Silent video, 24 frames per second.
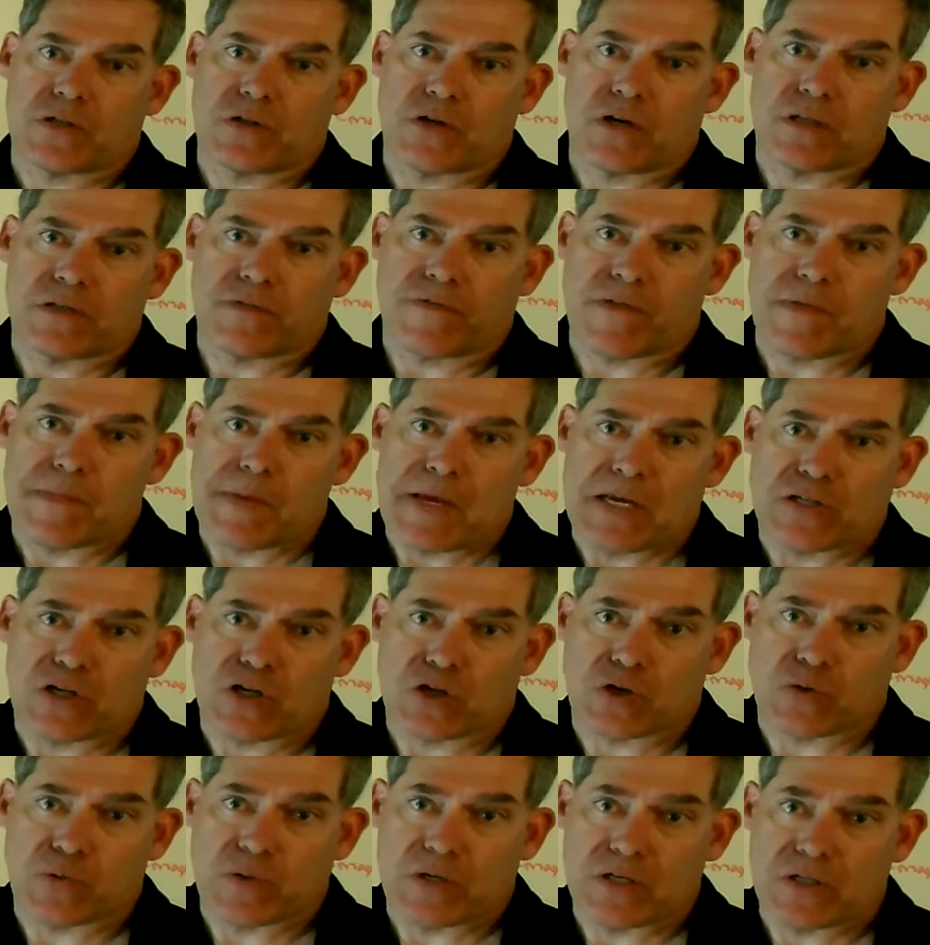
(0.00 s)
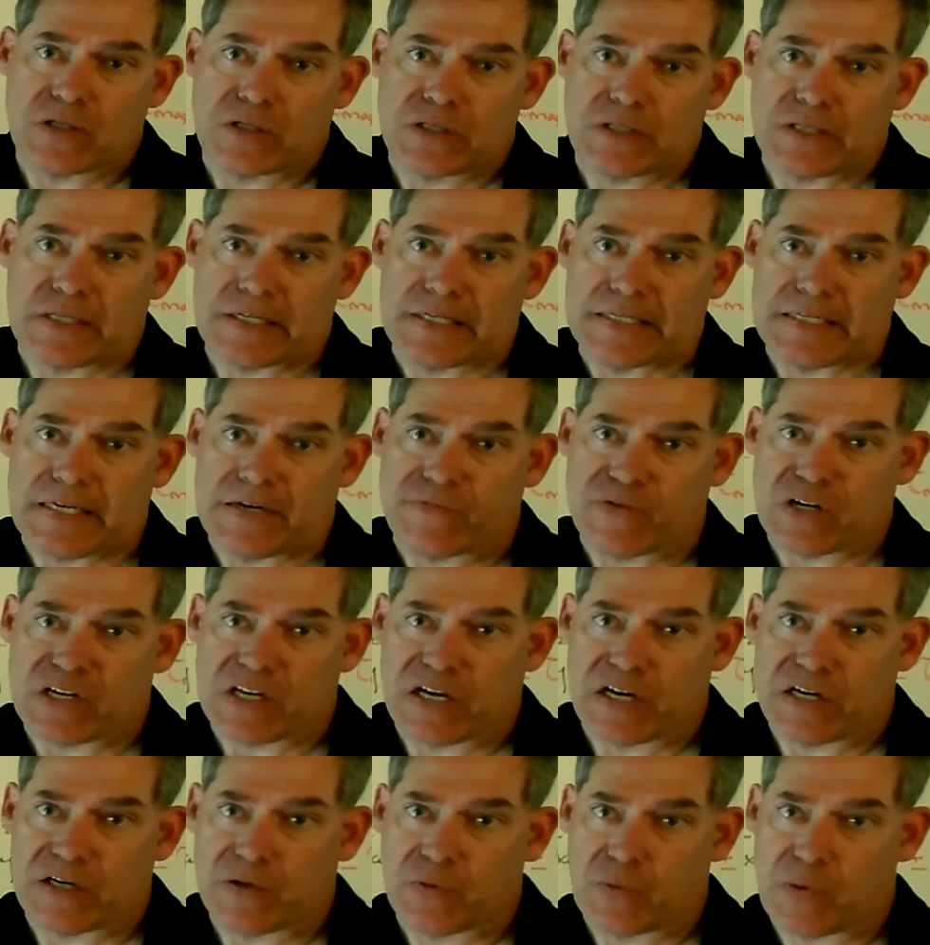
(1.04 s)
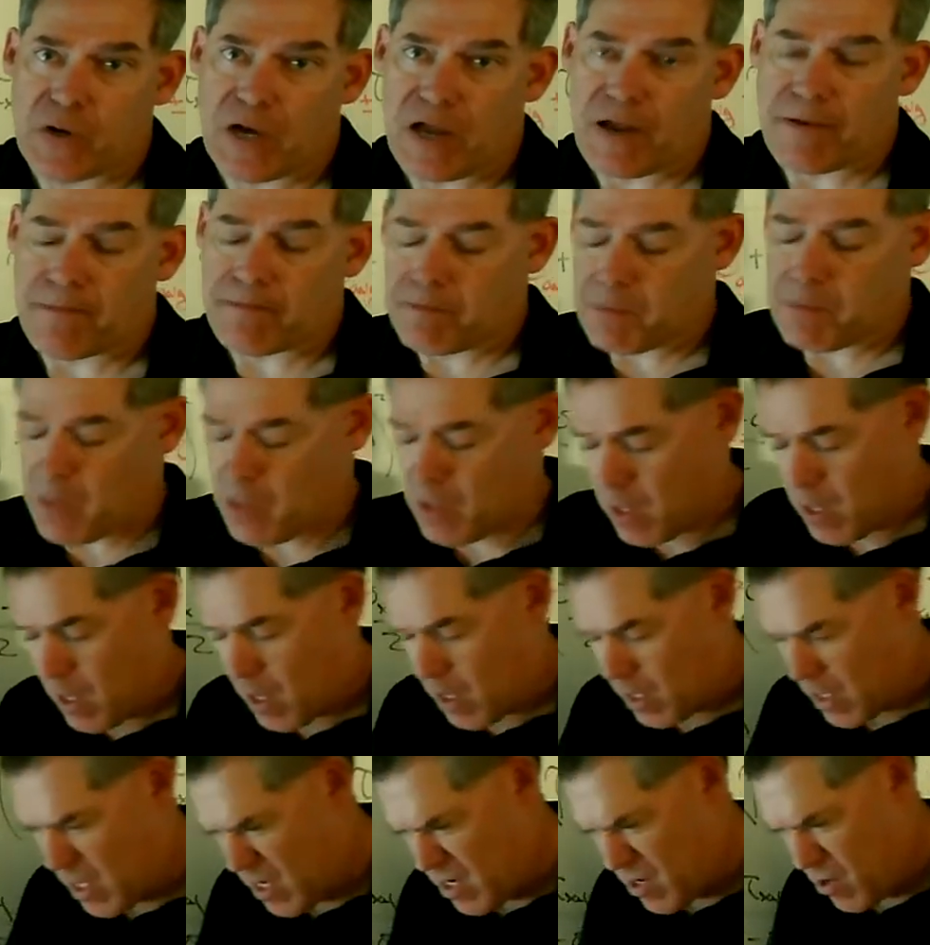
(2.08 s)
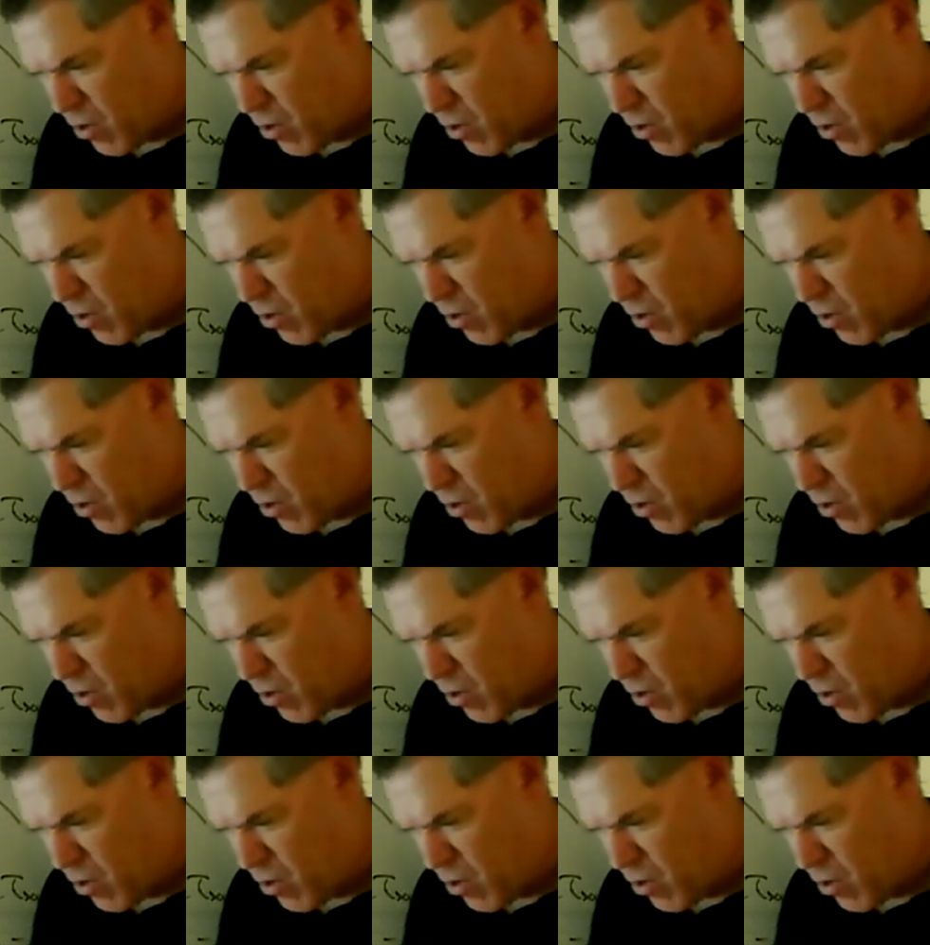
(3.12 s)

transformation equations in a different kind of way. Again,